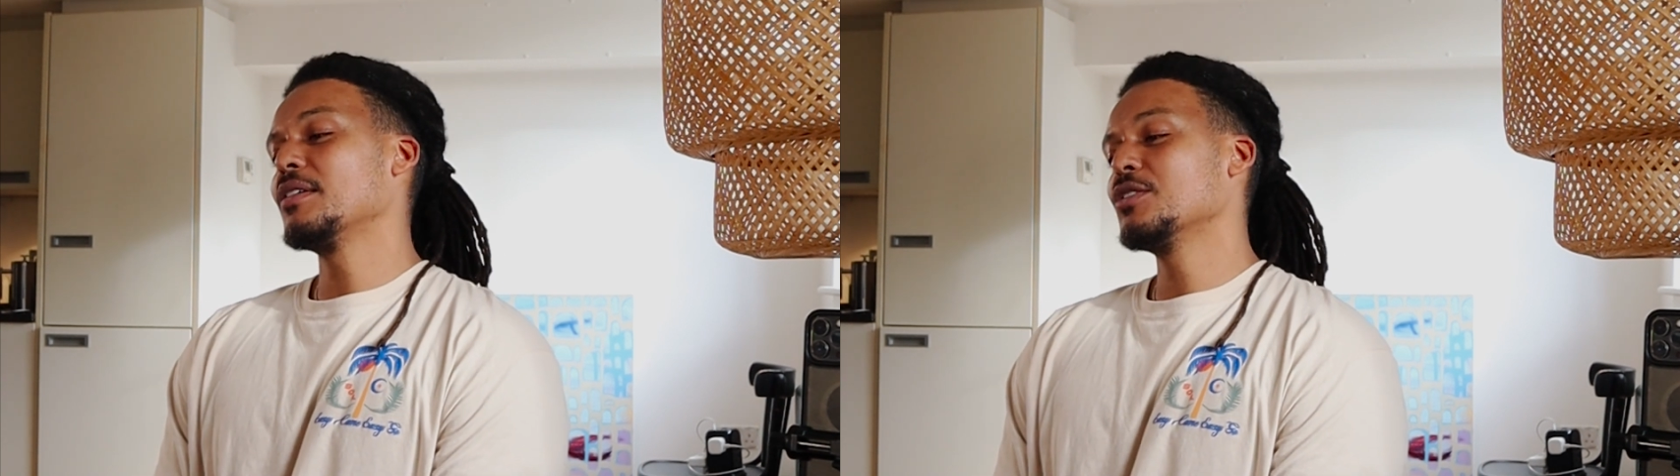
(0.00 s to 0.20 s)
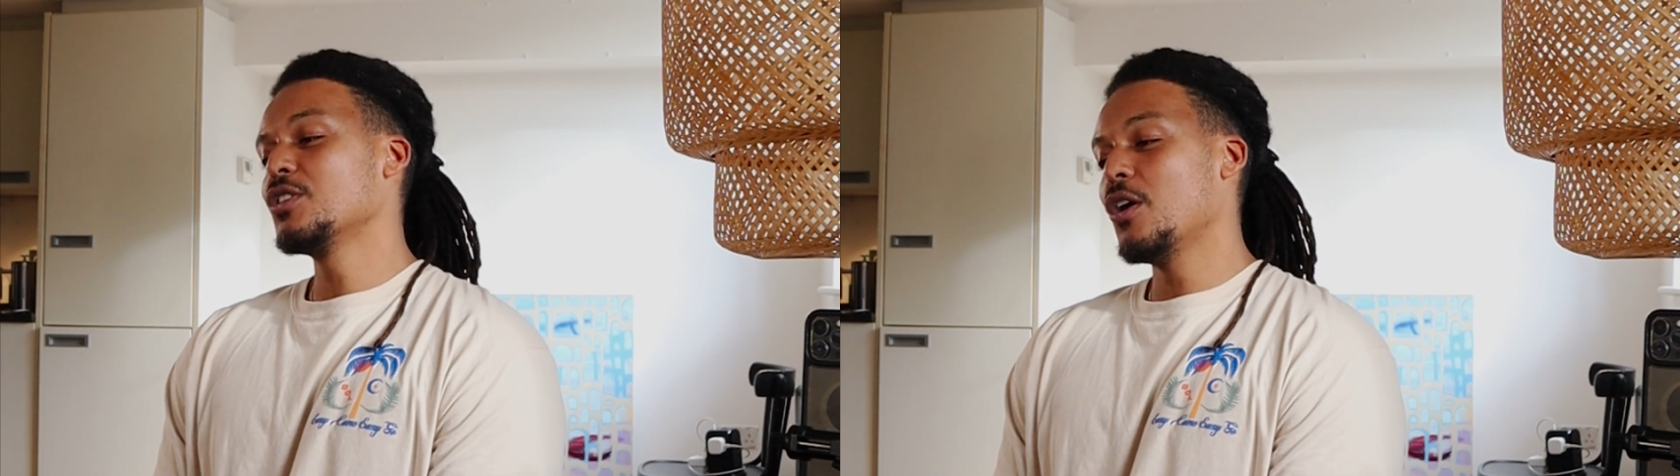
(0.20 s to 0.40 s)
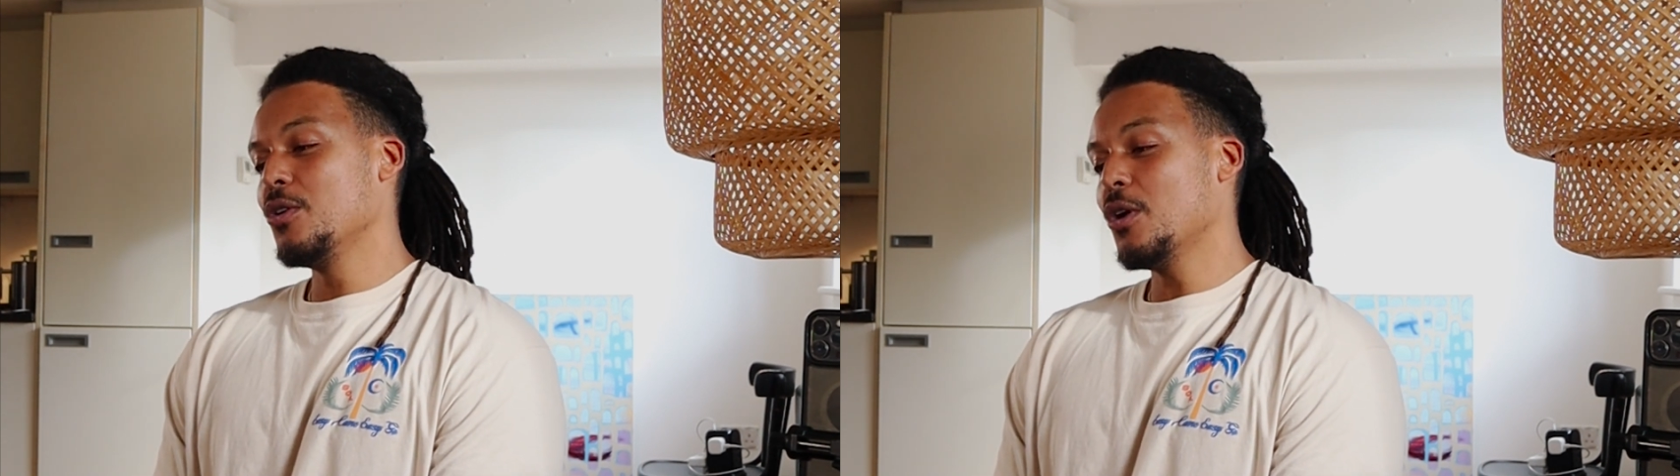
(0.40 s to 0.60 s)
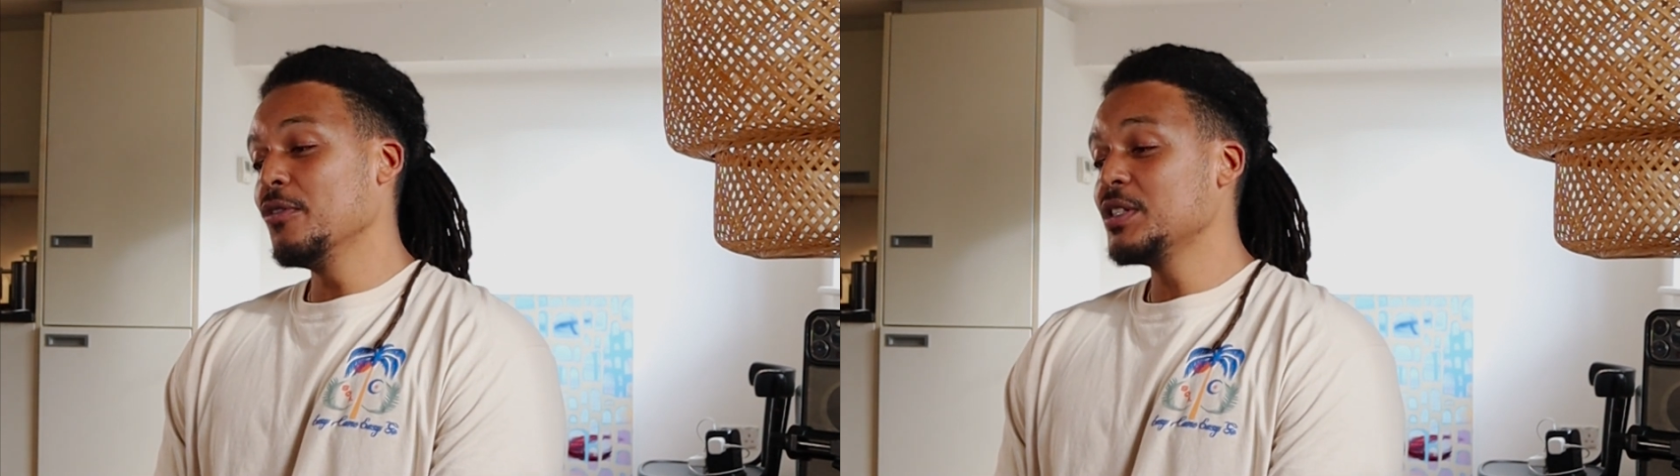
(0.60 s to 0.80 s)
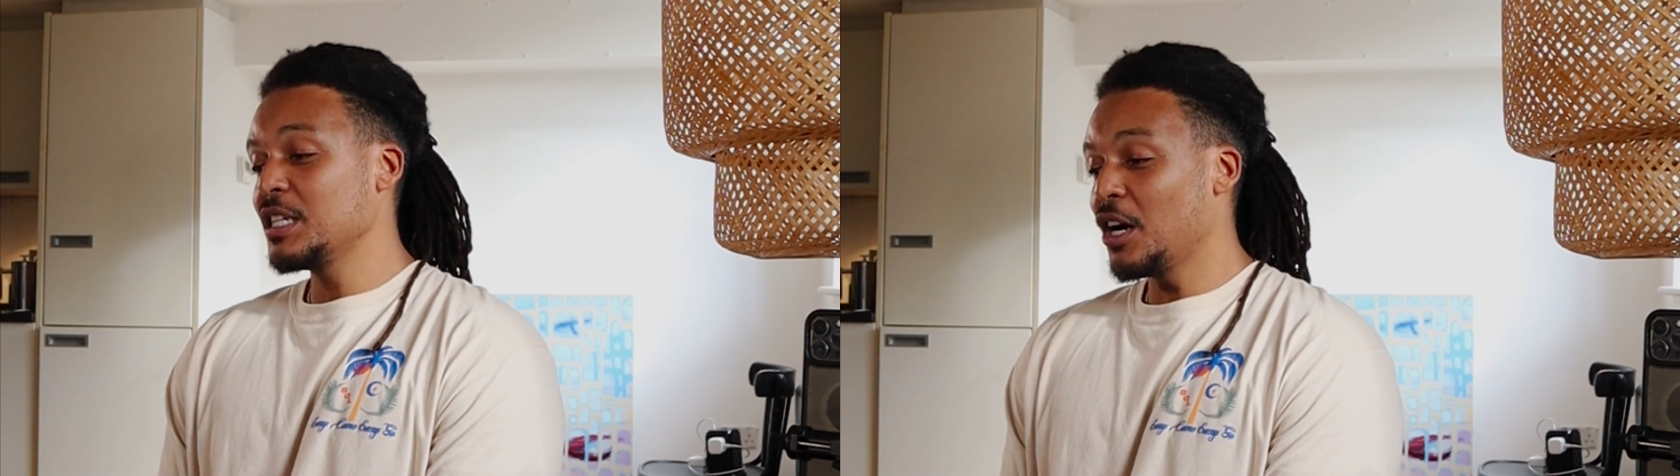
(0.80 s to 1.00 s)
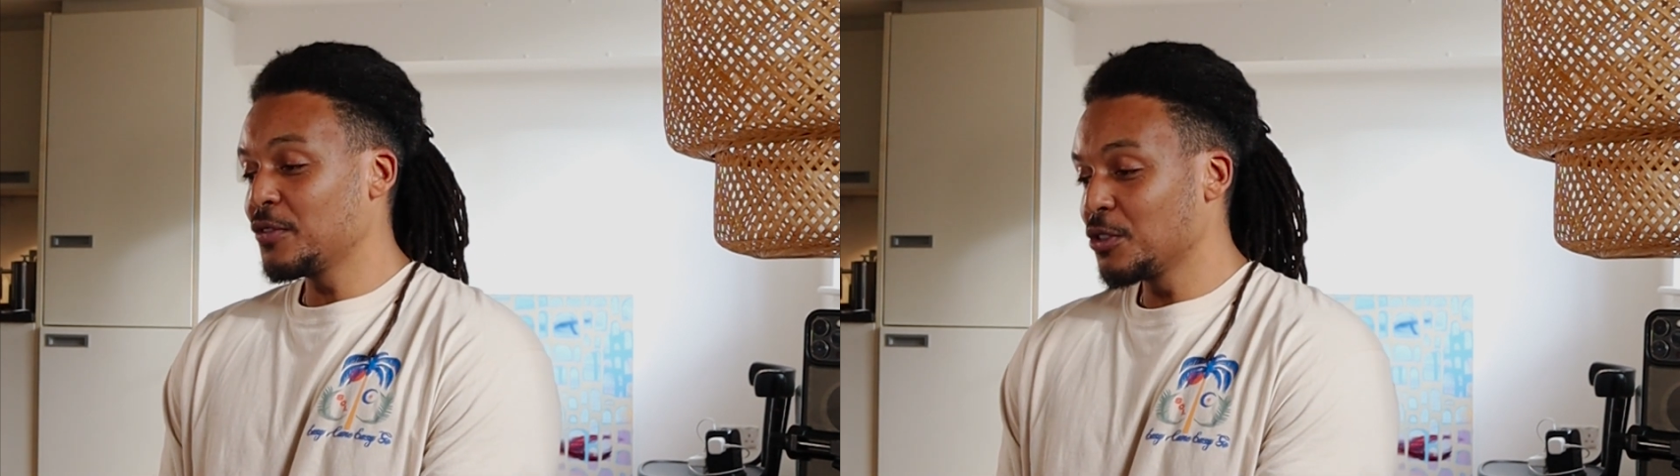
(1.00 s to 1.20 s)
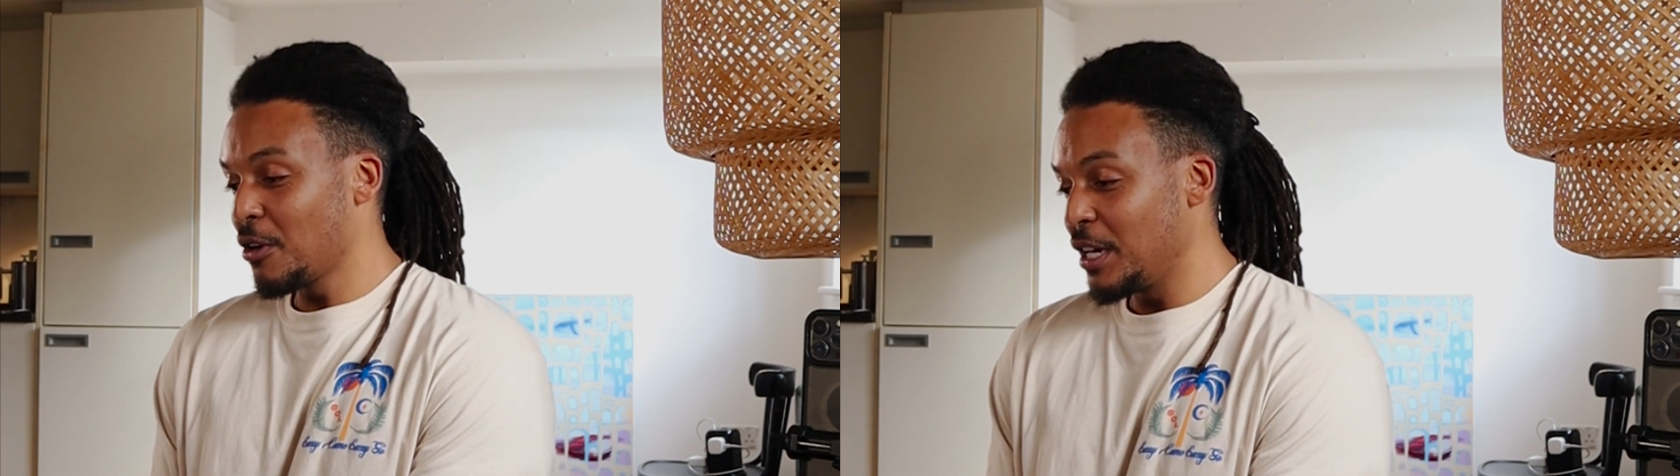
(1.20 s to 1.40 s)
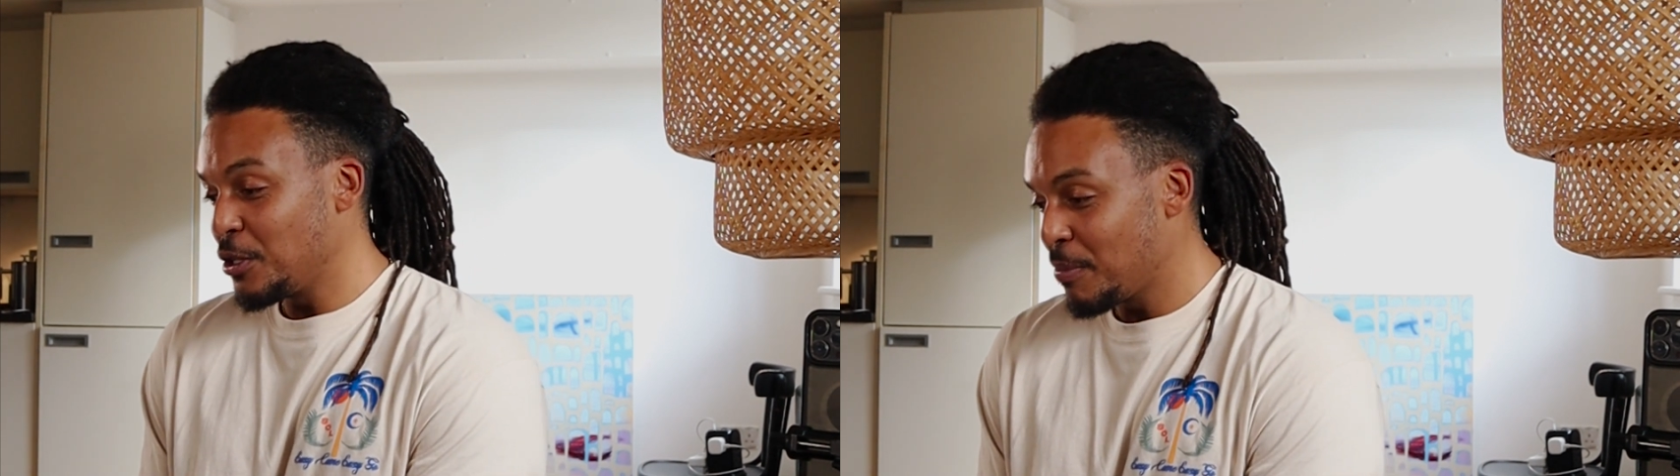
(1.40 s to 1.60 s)
So obviously after
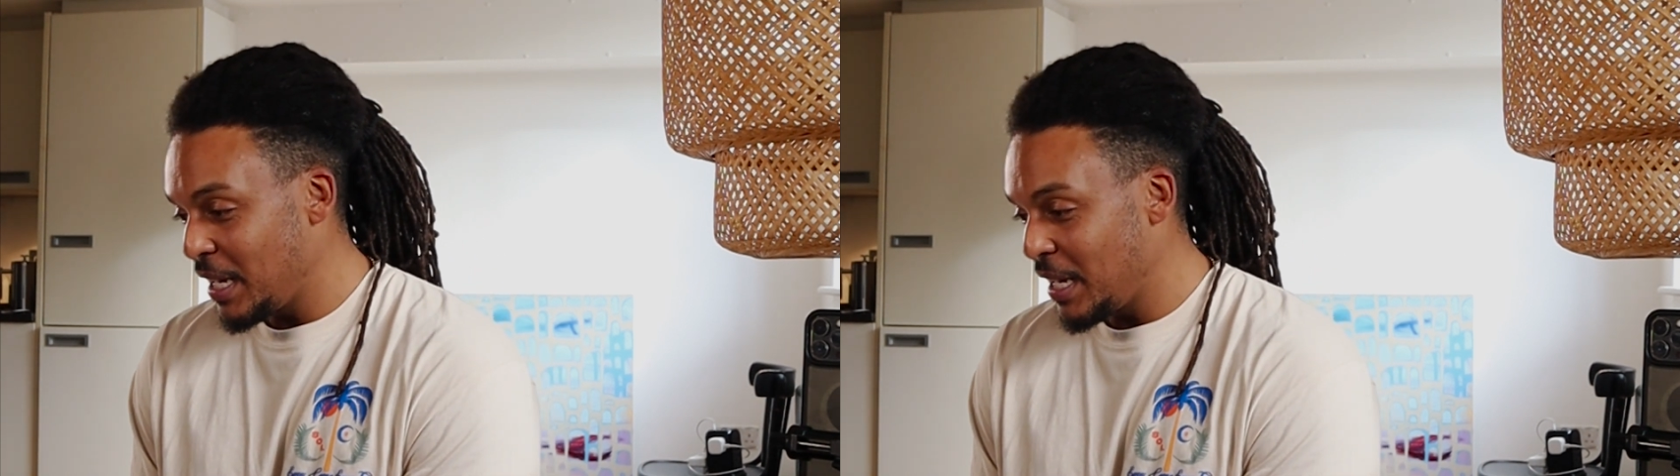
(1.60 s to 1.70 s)
growing your